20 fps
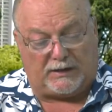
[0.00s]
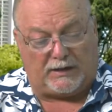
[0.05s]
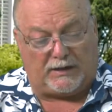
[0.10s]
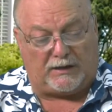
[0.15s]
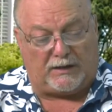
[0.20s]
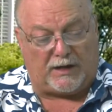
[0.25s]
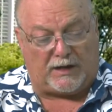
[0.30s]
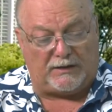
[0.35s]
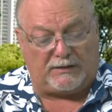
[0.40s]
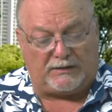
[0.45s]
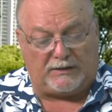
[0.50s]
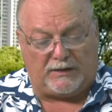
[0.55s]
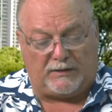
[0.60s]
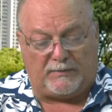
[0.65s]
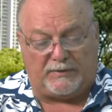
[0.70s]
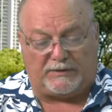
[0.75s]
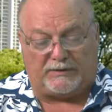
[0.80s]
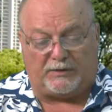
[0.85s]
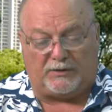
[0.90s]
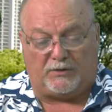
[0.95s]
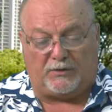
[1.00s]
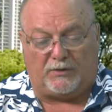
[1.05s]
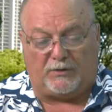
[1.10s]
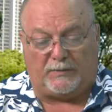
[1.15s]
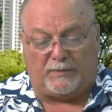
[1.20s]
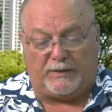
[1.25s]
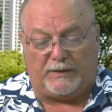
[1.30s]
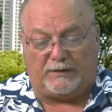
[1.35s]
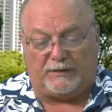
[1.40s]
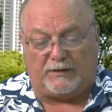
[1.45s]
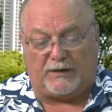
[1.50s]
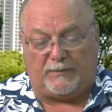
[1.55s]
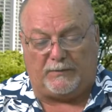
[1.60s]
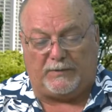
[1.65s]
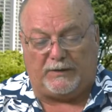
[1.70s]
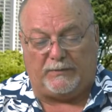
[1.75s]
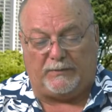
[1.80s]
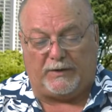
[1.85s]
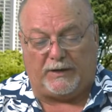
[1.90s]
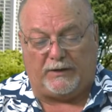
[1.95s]
And ITM is a European
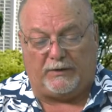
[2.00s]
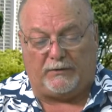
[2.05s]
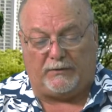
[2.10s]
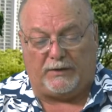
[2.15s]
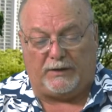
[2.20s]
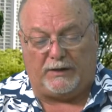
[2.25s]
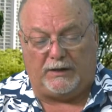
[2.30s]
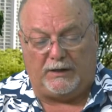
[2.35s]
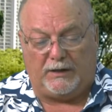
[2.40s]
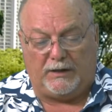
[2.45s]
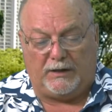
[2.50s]
company, by the way.